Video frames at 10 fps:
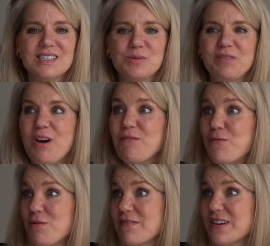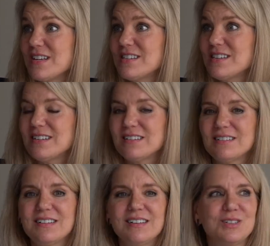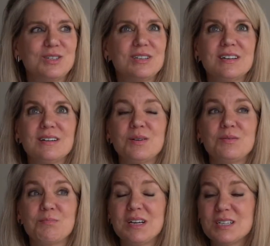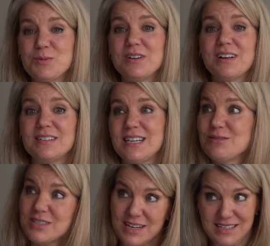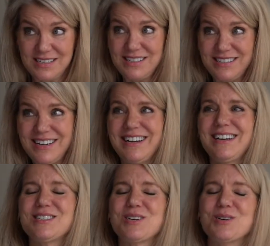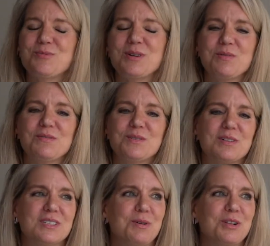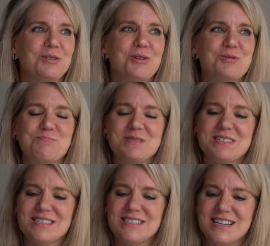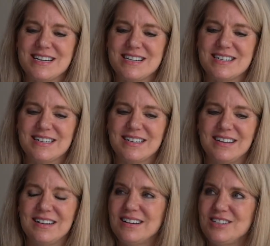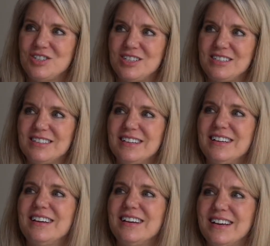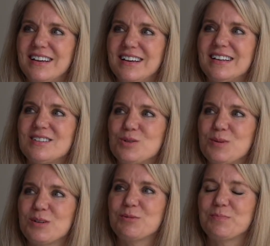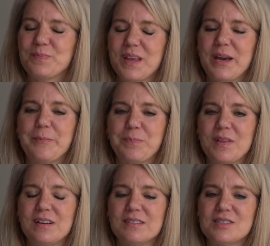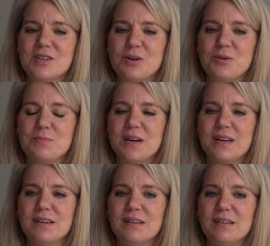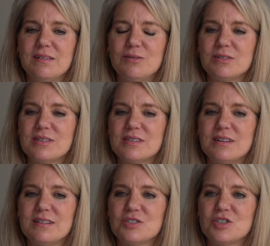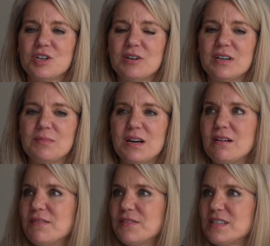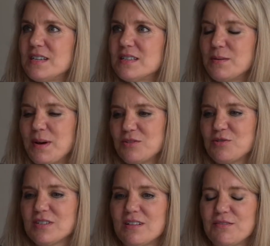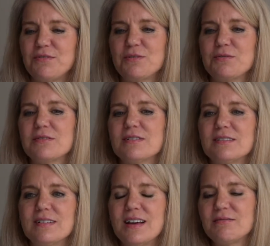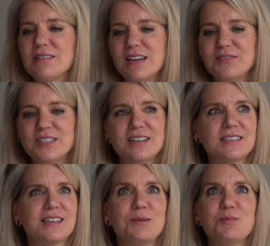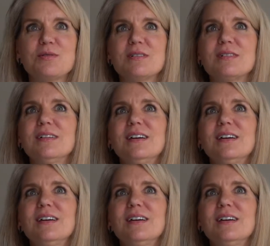So we've got four of us, and my husband and I had downsized, so we moved to a smaller home in Hygiene, 2-bedroom. Yeah, and so my oldest son is sharing my office. He's in a mattress on the floor, and I don't really have a desk anymore.